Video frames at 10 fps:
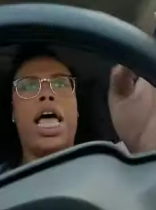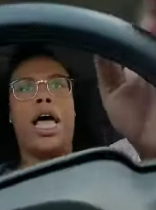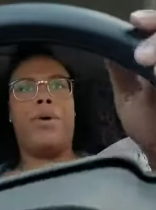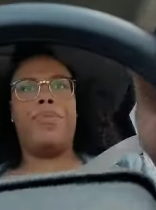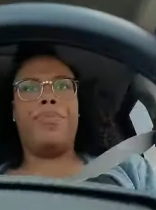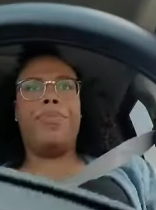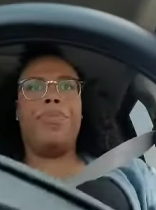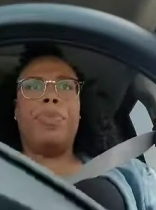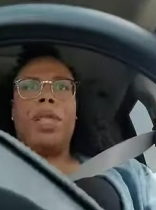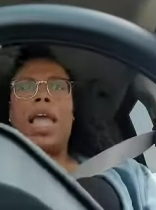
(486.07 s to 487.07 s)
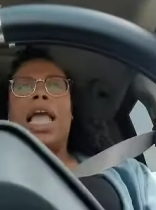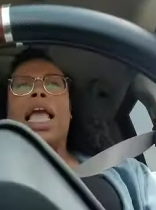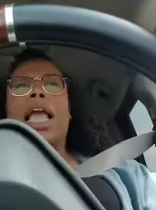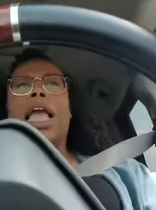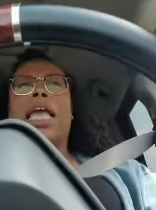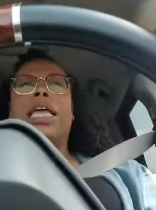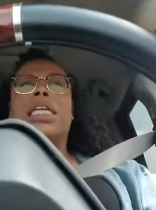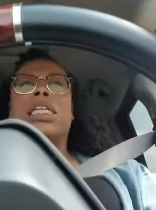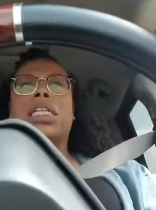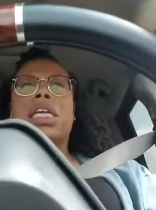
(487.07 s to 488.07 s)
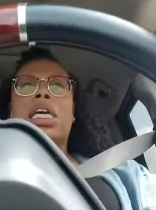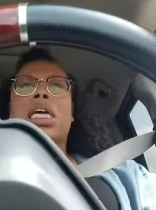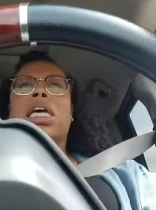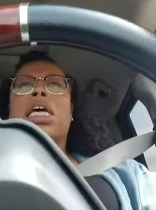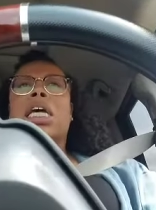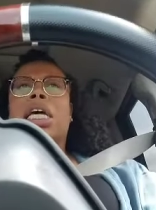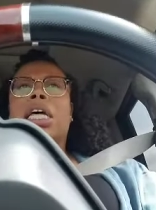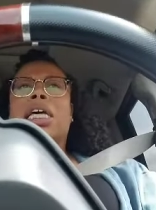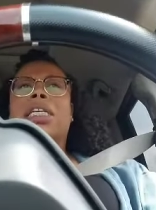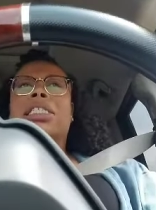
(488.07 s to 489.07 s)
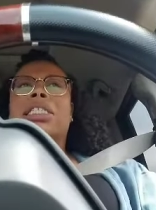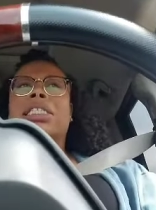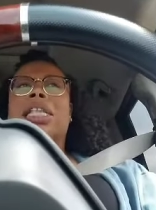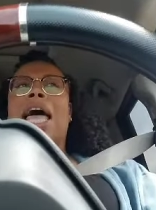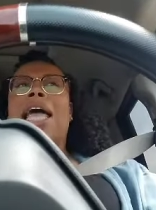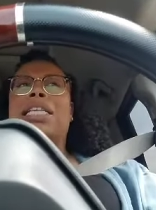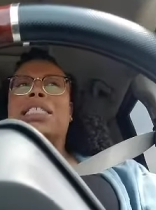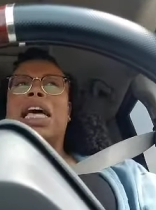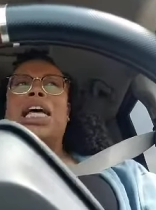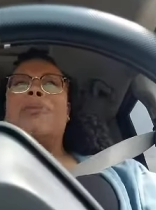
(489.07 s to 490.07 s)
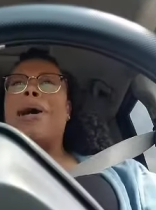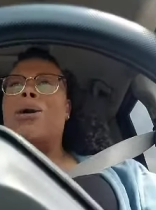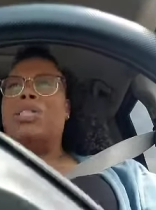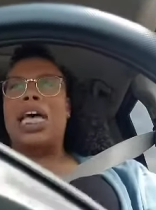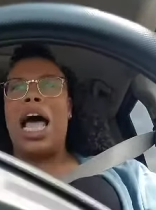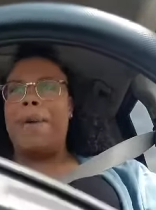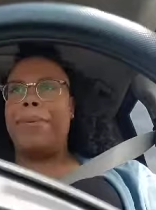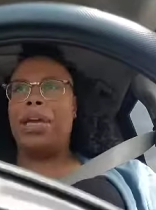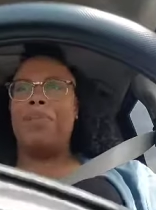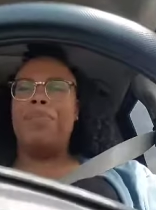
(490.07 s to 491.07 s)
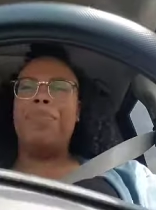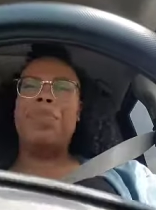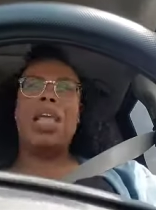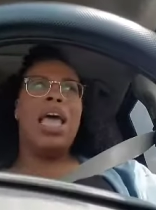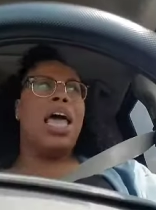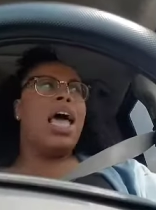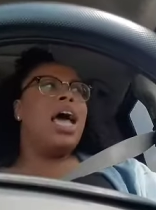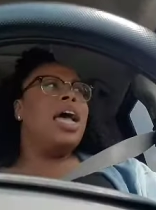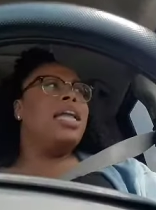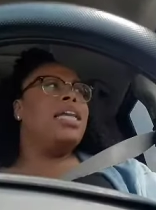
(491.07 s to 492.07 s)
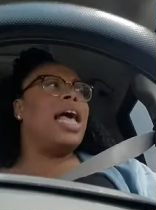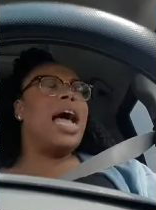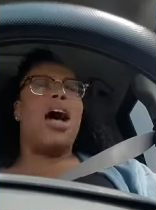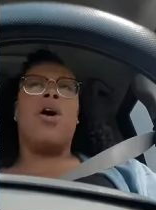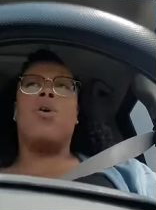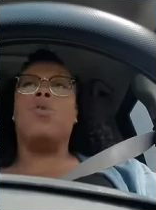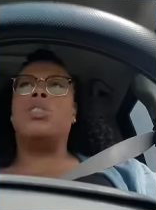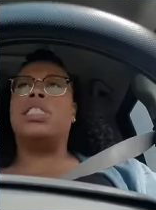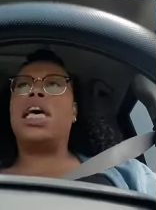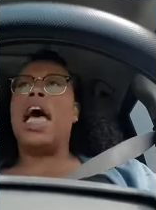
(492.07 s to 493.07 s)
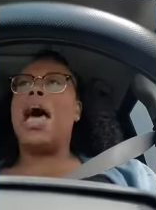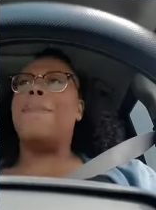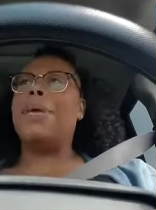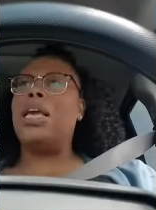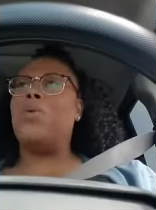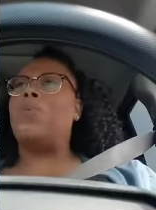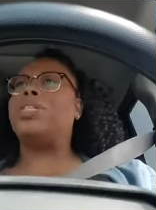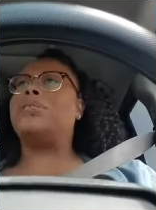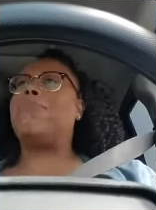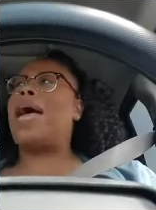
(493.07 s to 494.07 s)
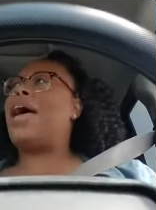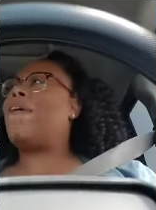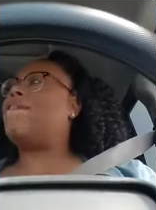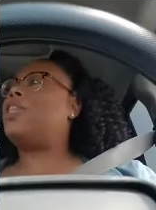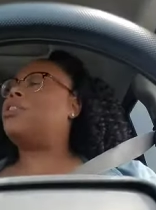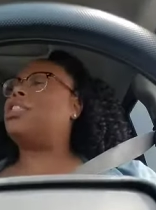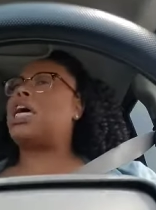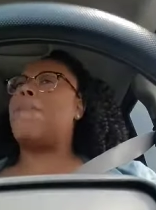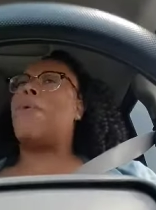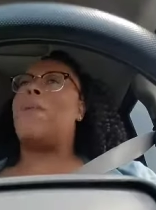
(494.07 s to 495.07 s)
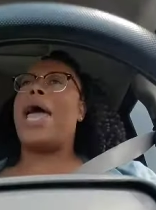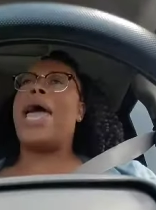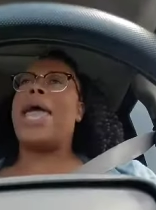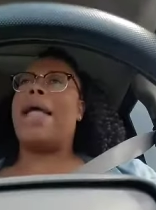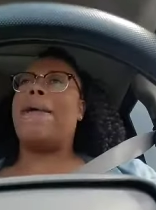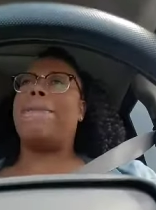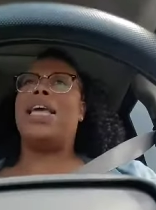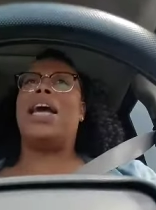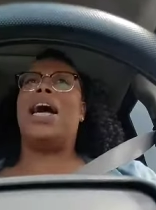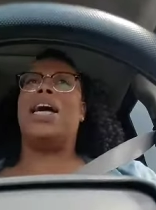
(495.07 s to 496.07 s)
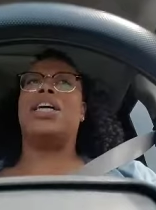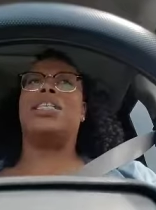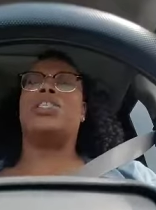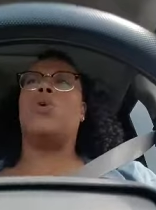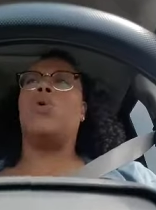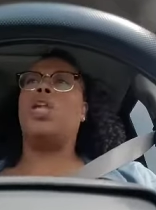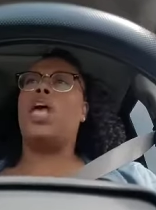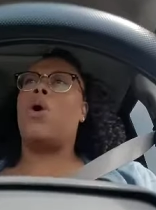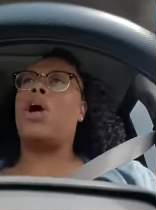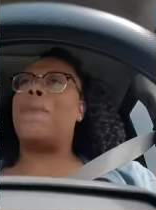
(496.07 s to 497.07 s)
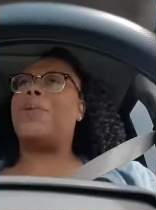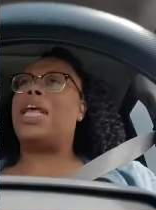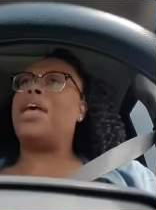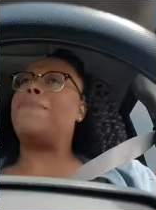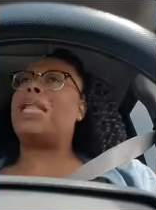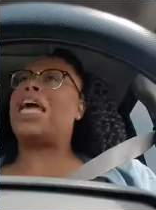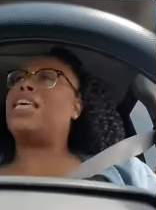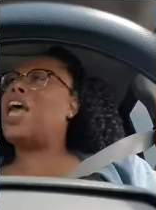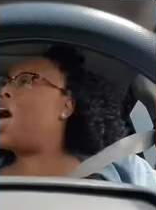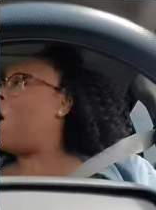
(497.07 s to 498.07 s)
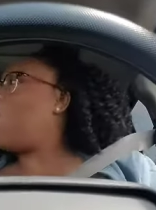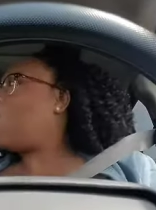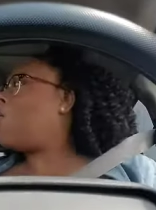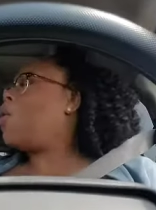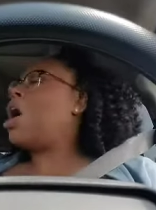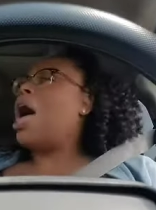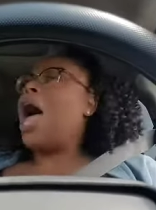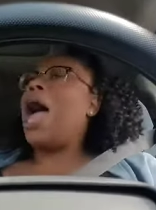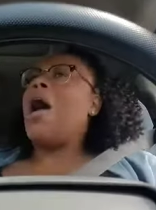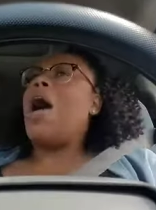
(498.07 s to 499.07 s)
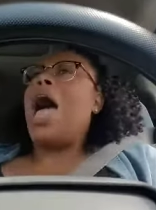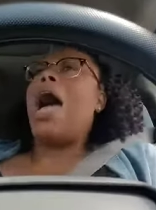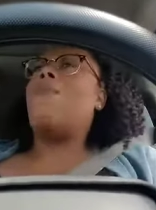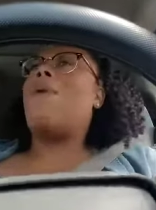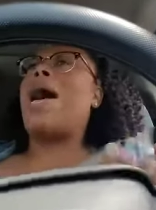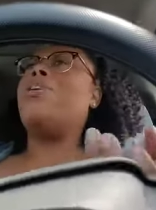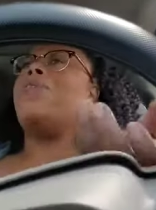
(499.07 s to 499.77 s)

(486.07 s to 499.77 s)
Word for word: up and like something about Tommy. Now, Tommy was mad, feeling some type of way because Julio coming to him like, yo, why